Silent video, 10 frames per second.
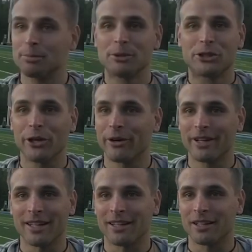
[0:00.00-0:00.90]
Just
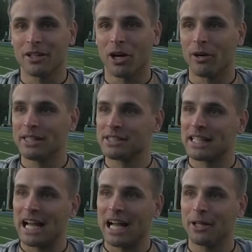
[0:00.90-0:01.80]
maturity. You know,
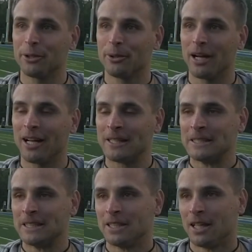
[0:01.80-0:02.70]
he's a guy who
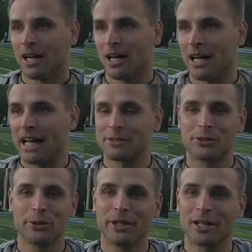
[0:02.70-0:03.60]

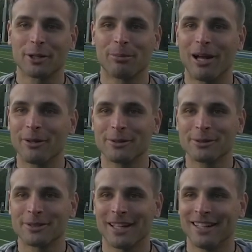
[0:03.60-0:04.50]
has two younger
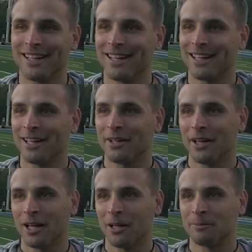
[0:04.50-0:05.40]
brothers, and
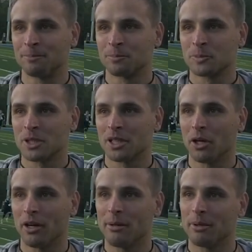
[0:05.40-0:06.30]

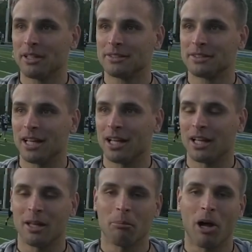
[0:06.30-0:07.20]
him and his
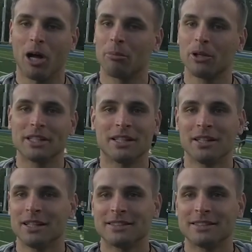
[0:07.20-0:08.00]
mom really